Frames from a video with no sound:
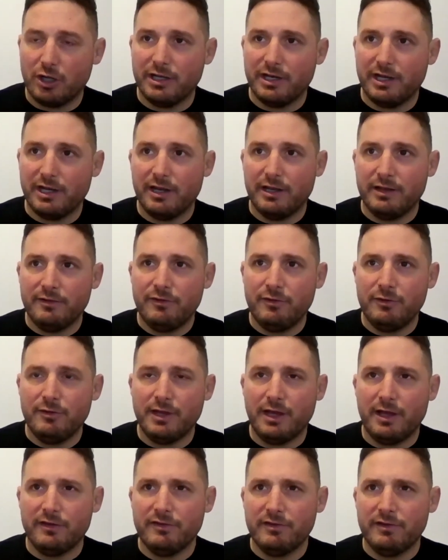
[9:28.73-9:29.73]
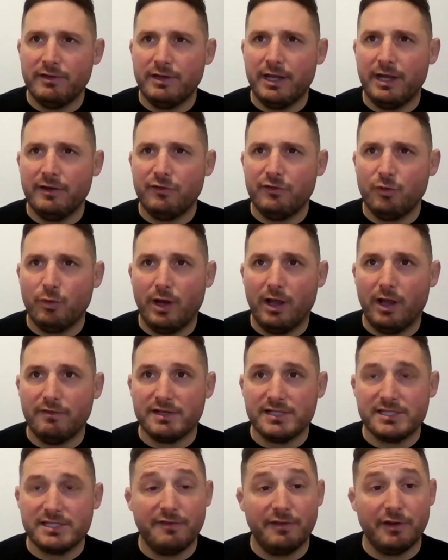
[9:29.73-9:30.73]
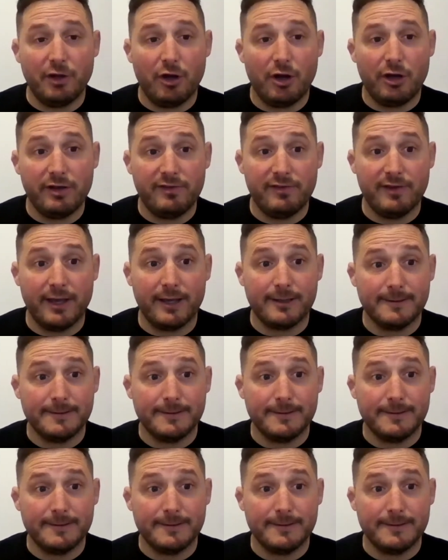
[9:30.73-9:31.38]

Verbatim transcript: And in 2012, I suffered a heart attack.